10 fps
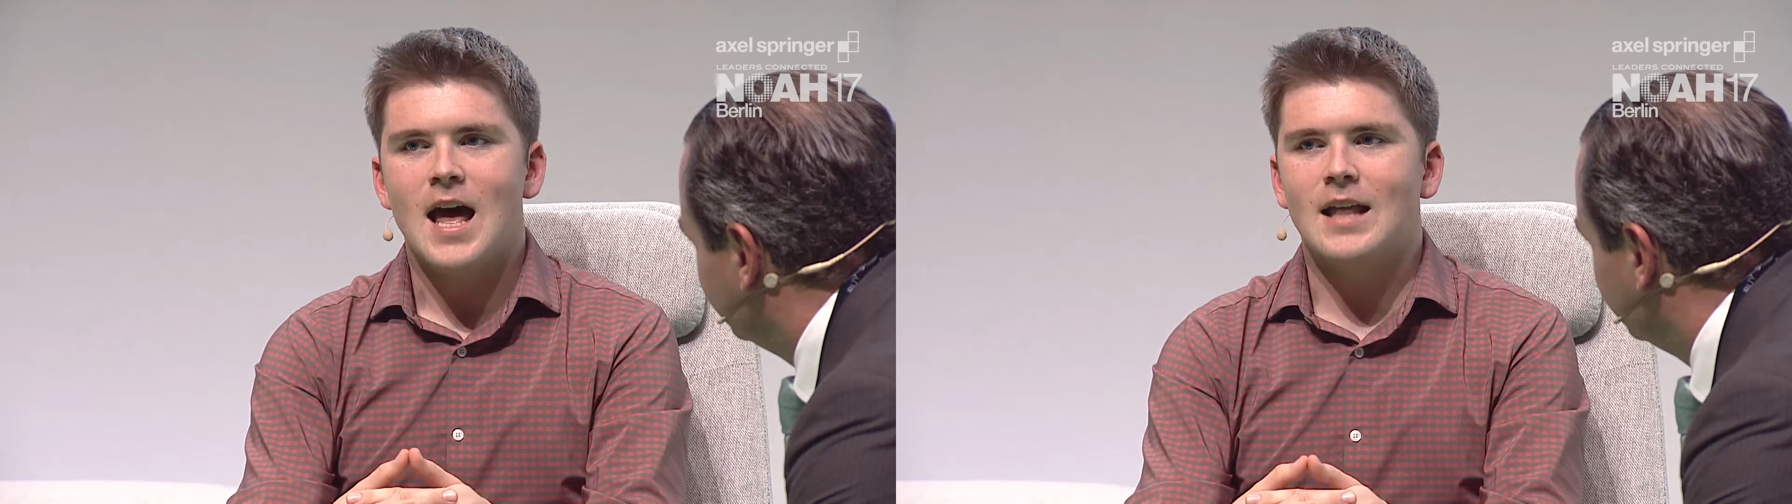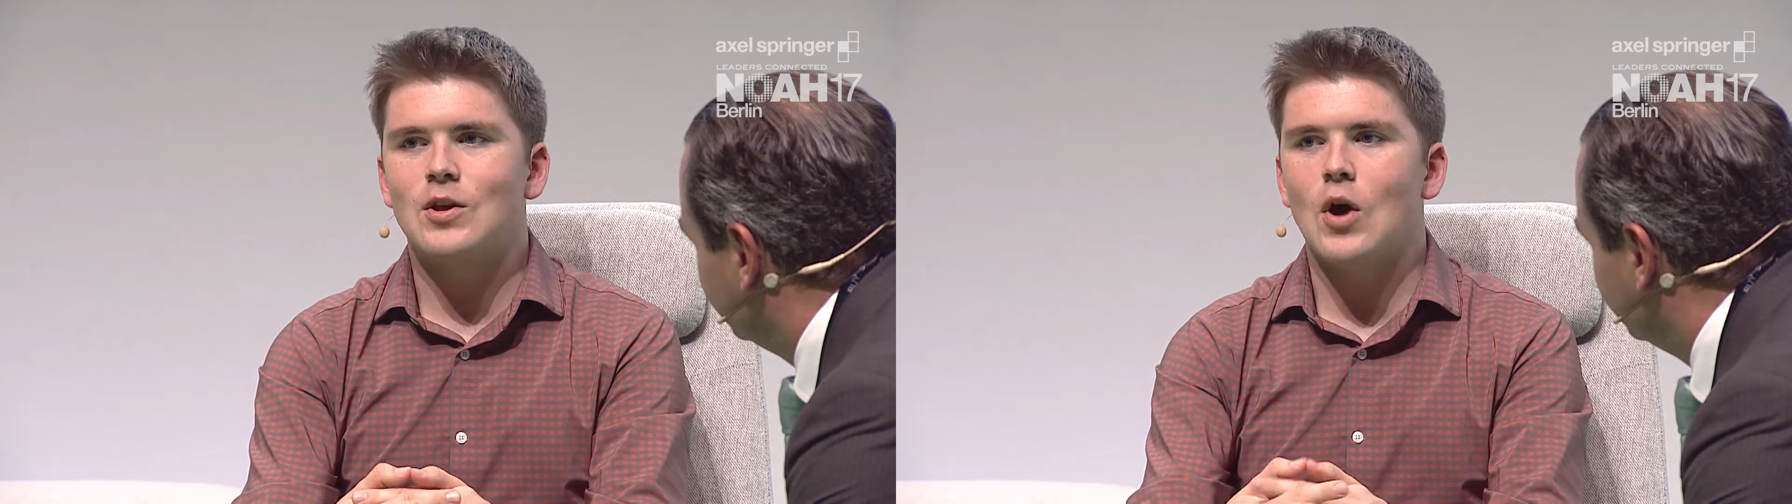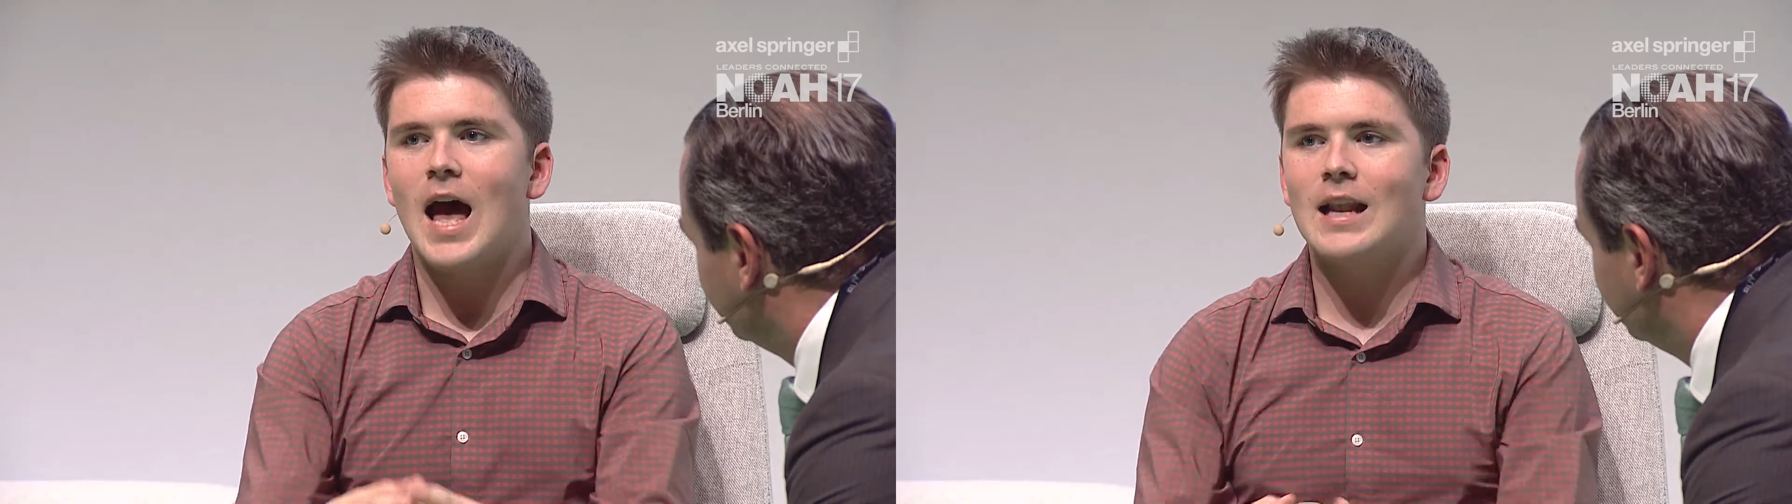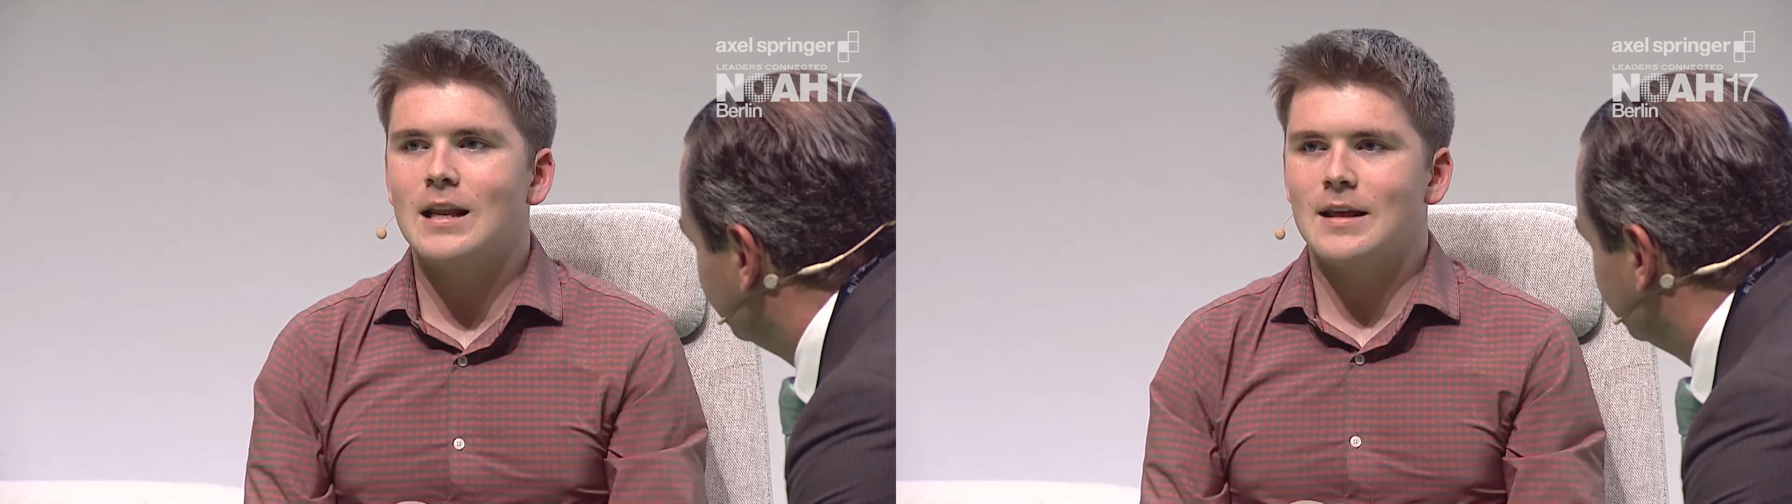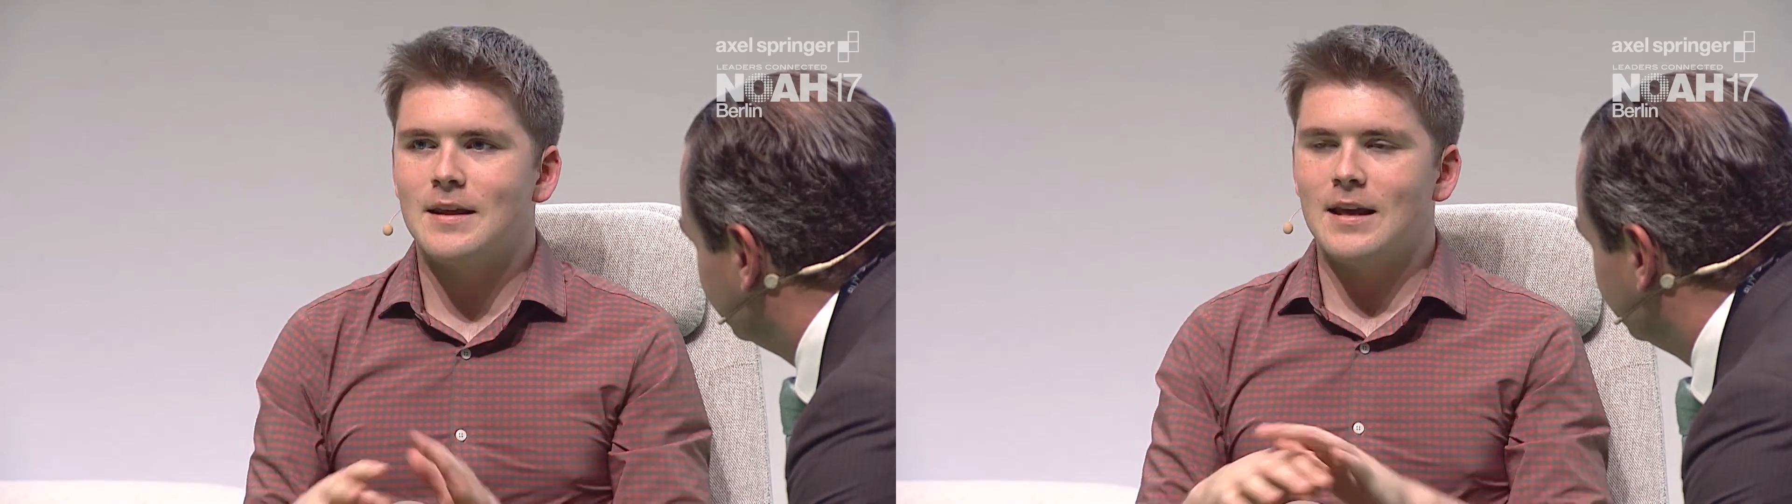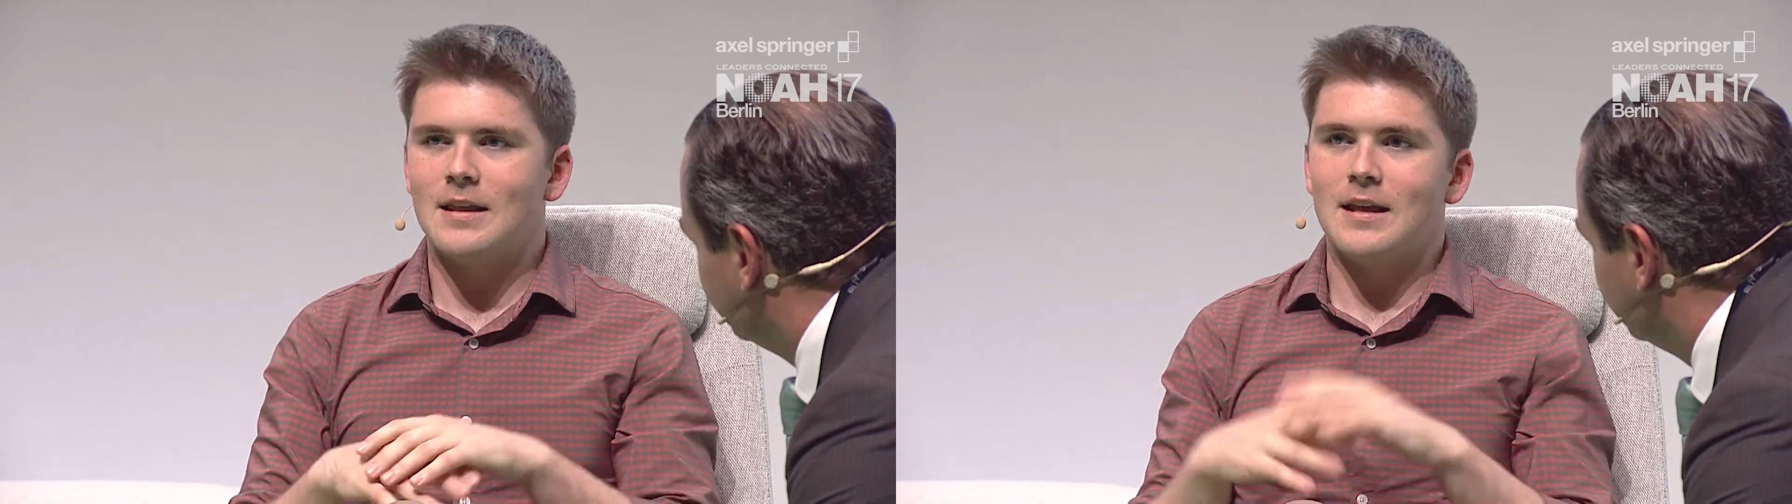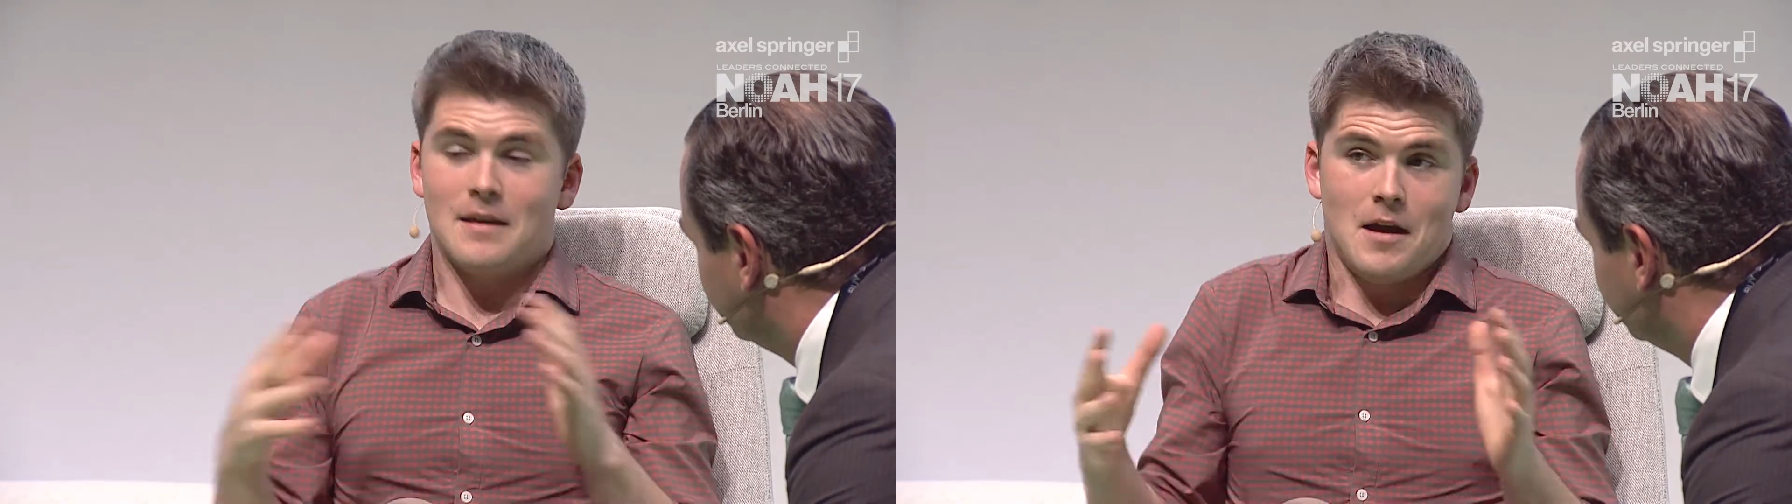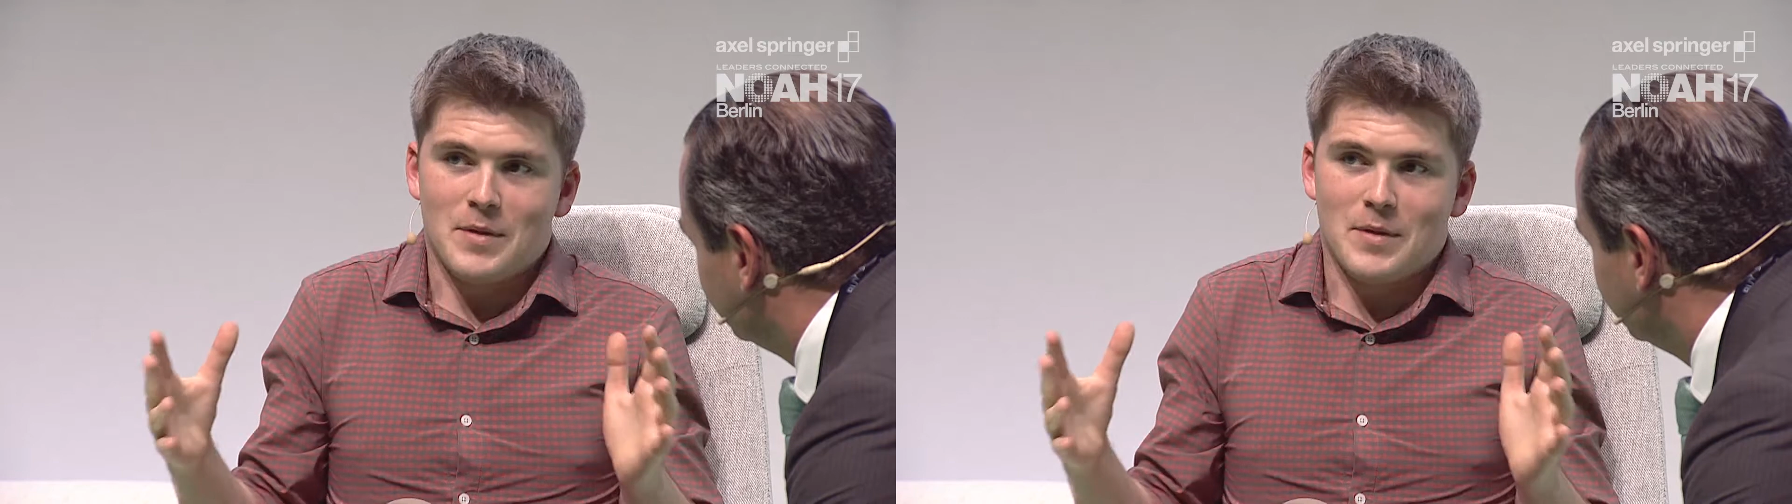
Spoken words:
And so Atlas, it